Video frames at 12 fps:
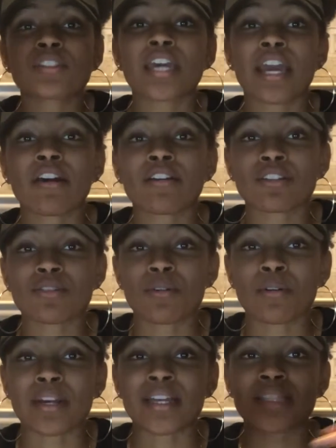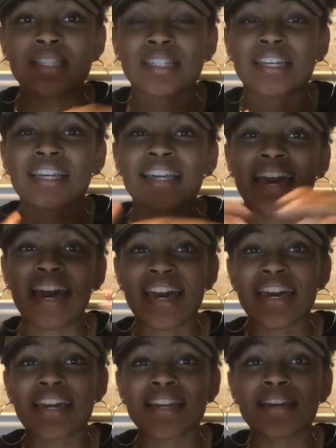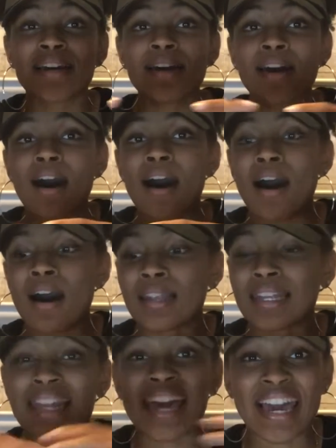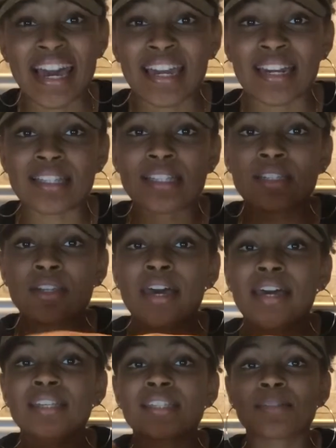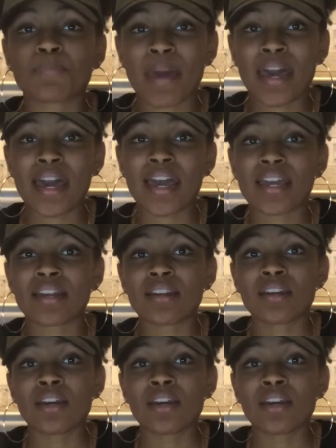territory. It's to gain land. It's to expand